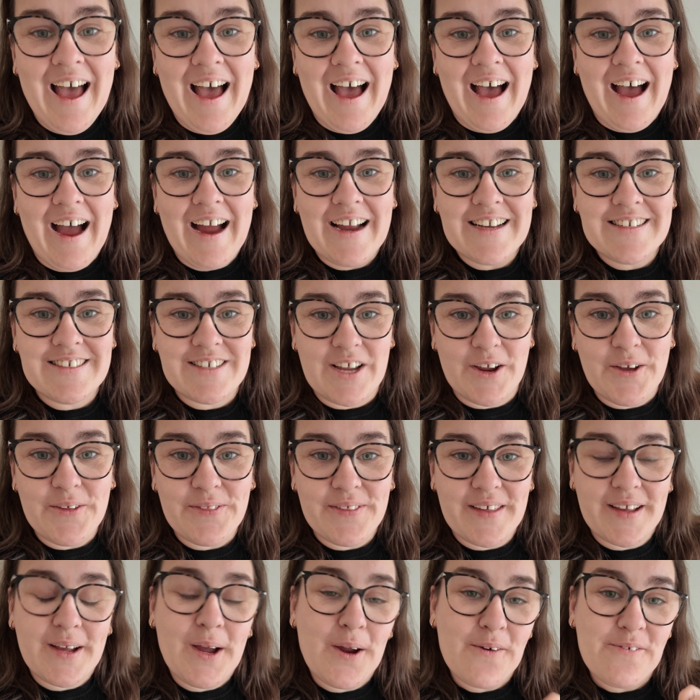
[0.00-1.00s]
I don't
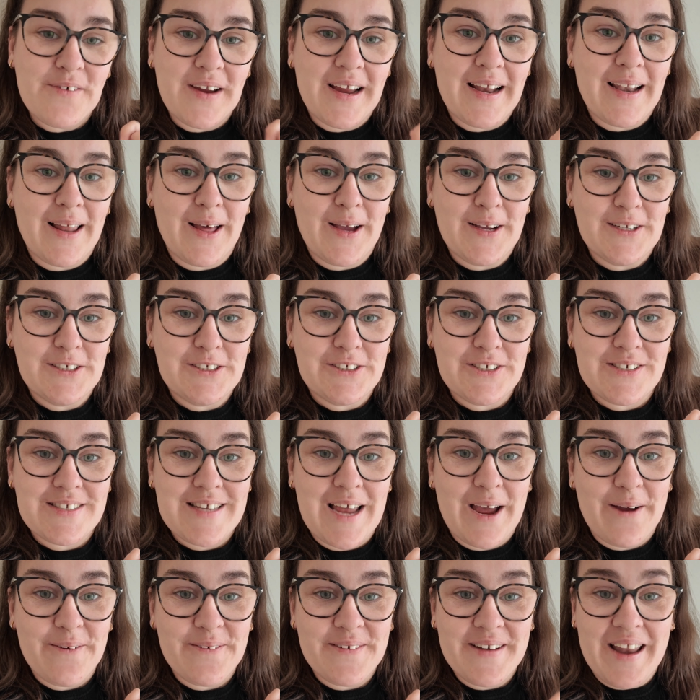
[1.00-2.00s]
think I realised just
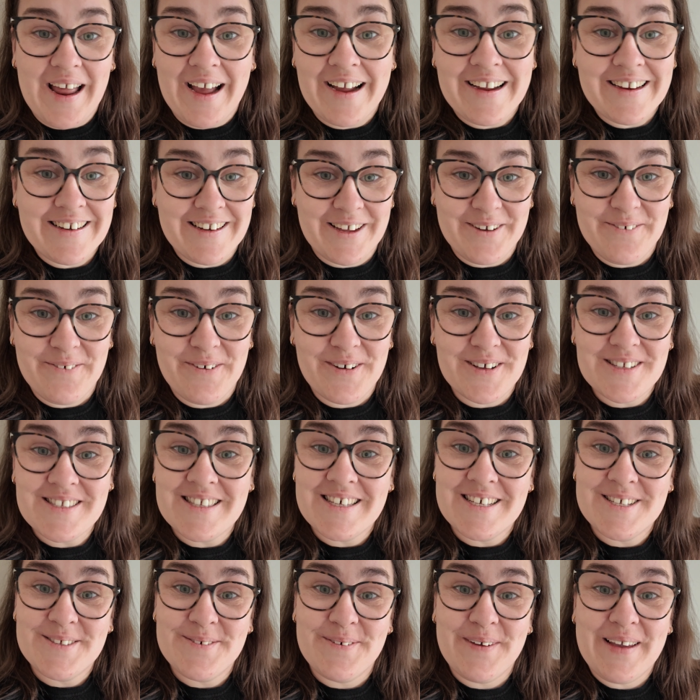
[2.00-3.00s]
how knackered I was
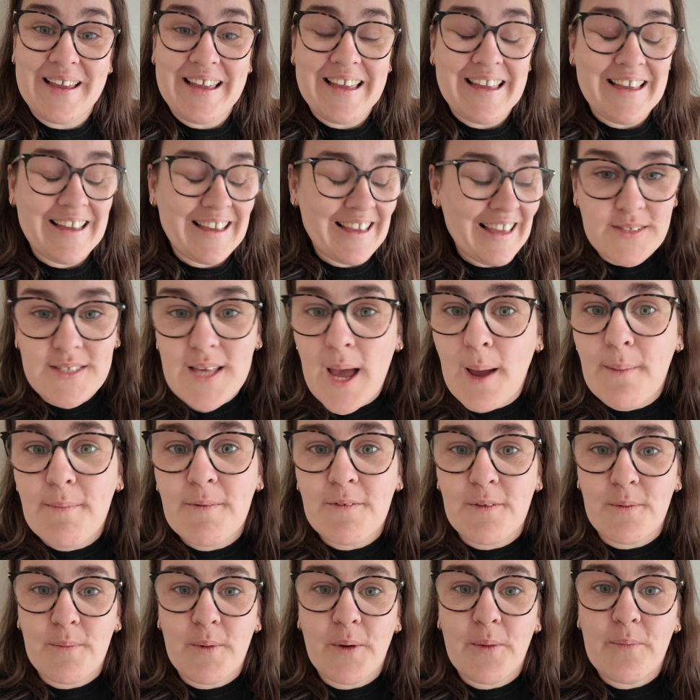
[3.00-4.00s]
this week. Time of
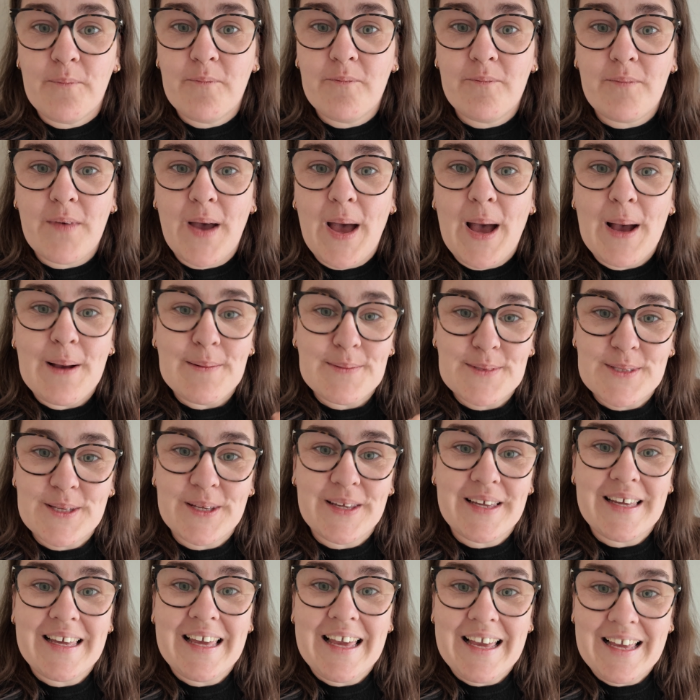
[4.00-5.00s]
the month,
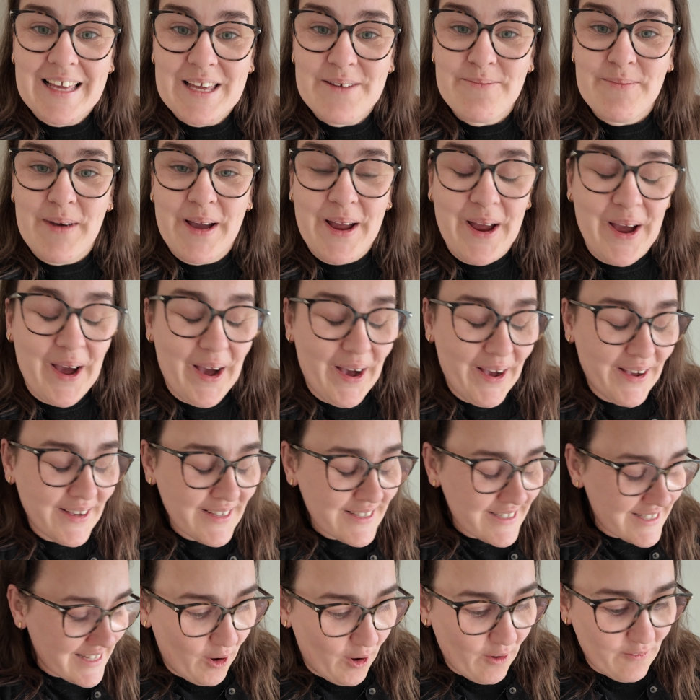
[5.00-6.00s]
absolutely kicking my ass.
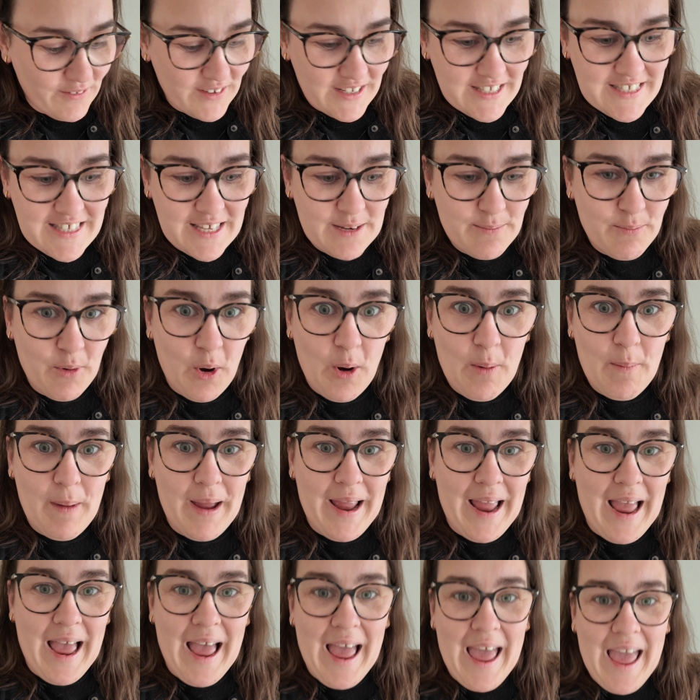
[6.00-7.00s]
Obviously brought
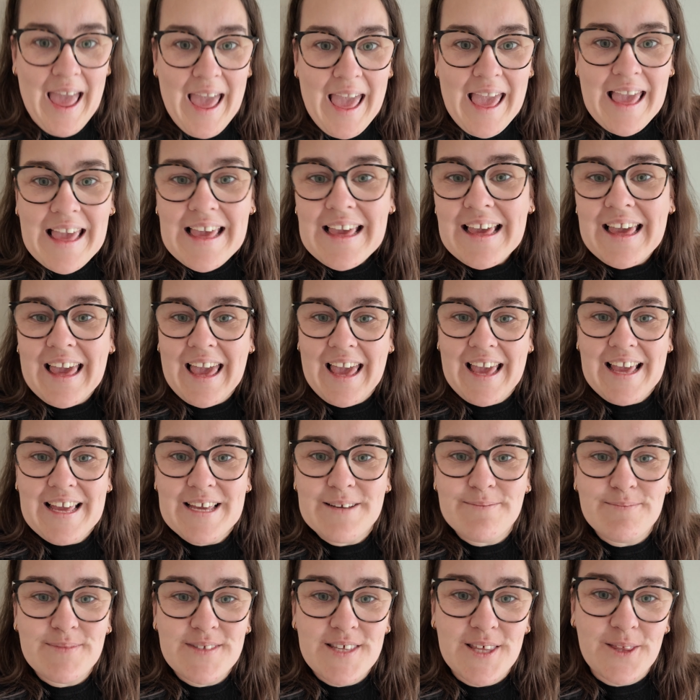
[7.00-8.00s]
my A
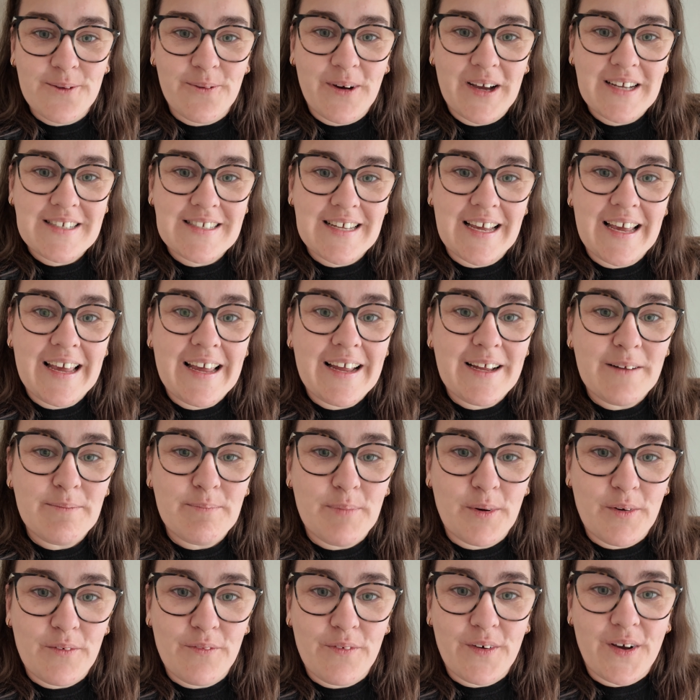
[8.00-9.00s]
game to the wedding
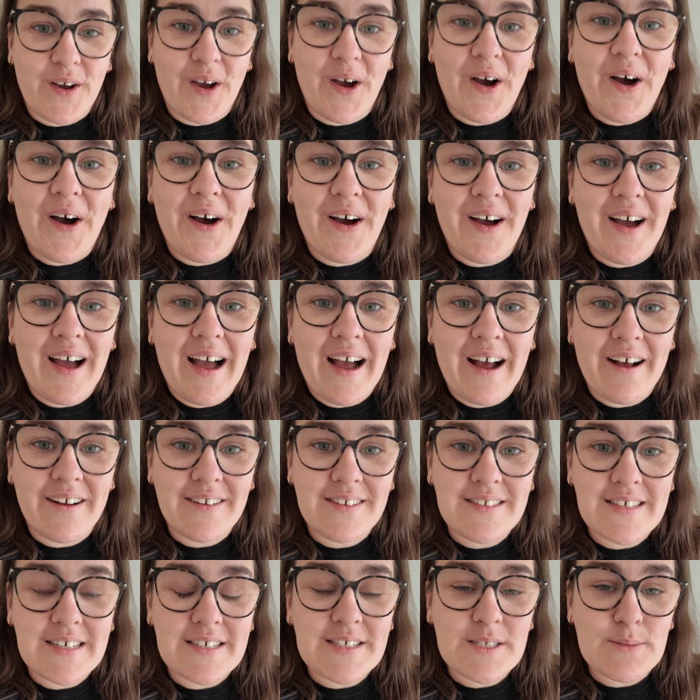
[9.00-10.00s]
but forgot how
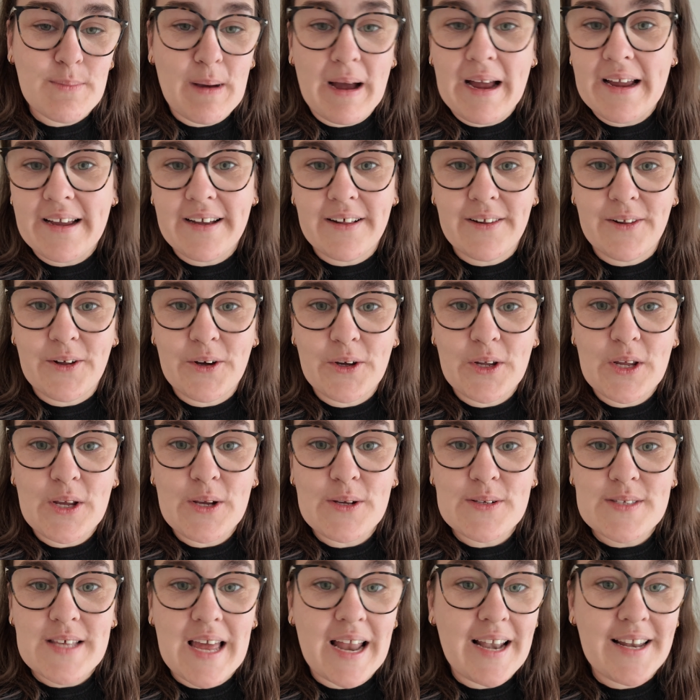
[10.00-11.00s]
to smile or
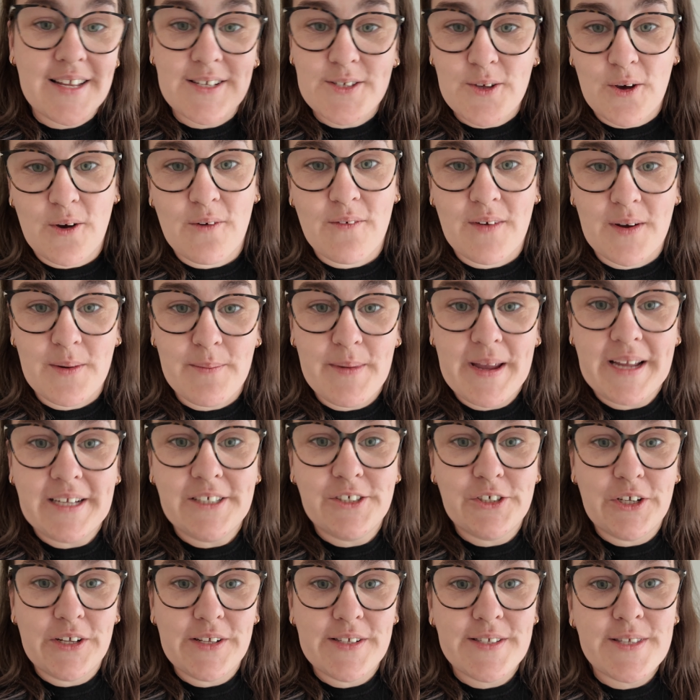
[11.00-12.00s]
use any sort of
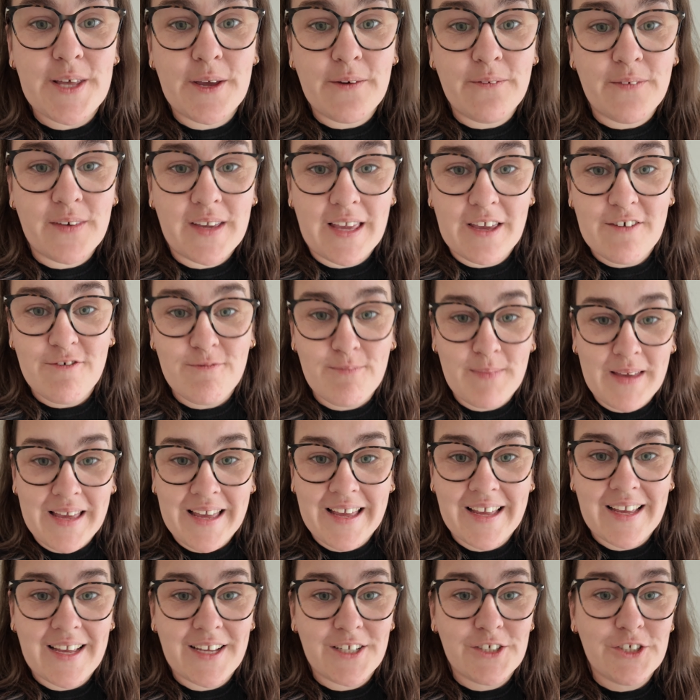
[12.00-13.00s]
animation, so forgive
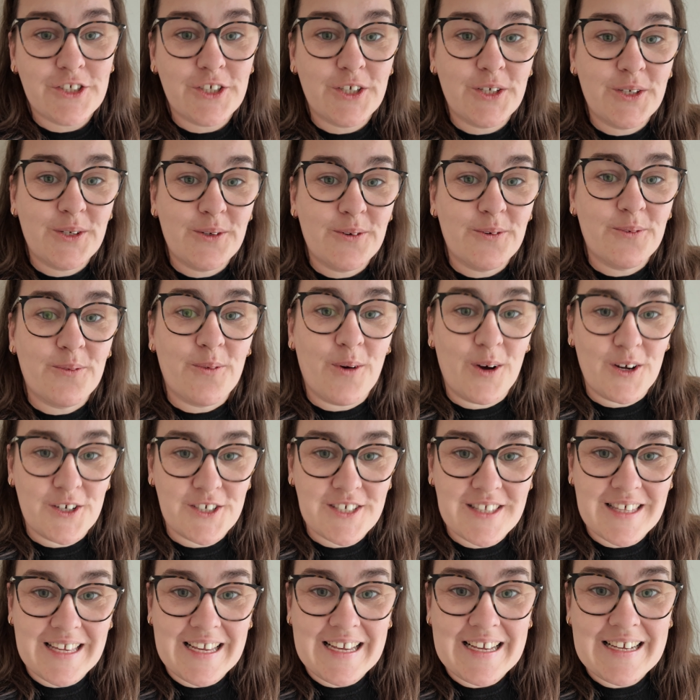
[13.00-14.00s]
me as you watch
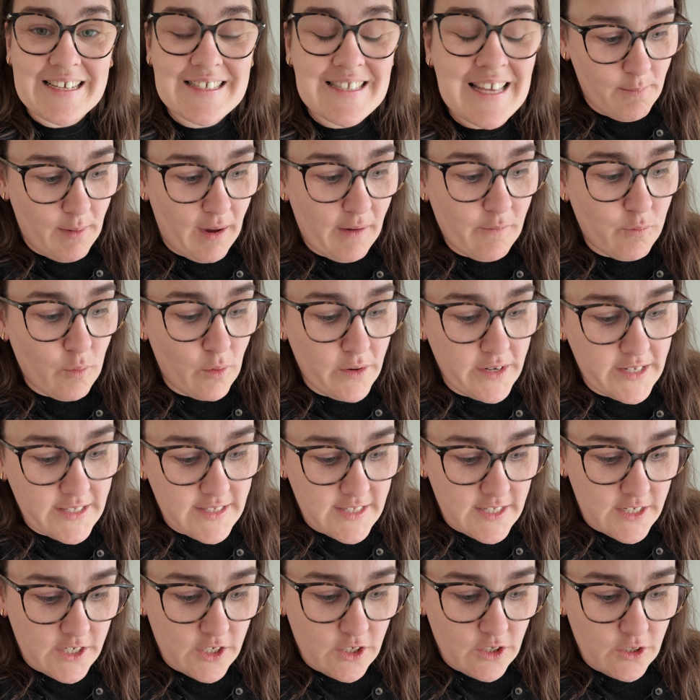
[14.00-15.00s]
these. But I've wanted
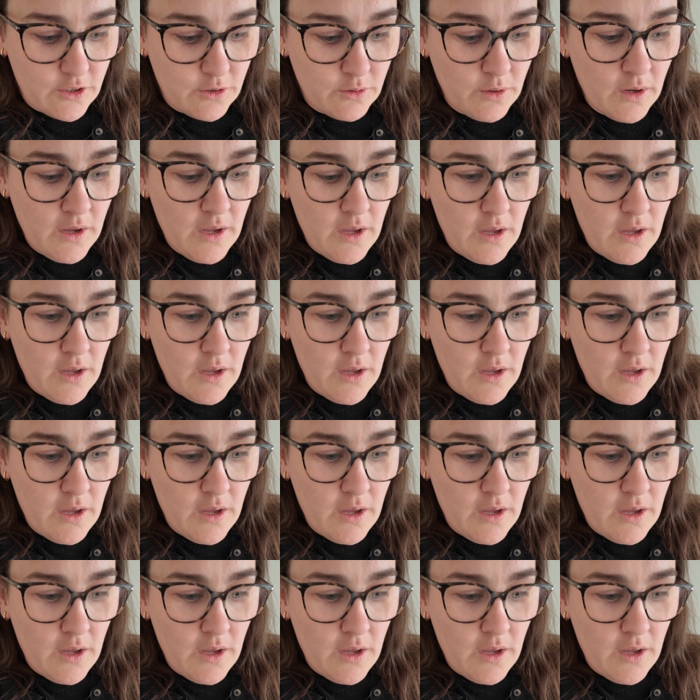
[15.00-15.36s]
to do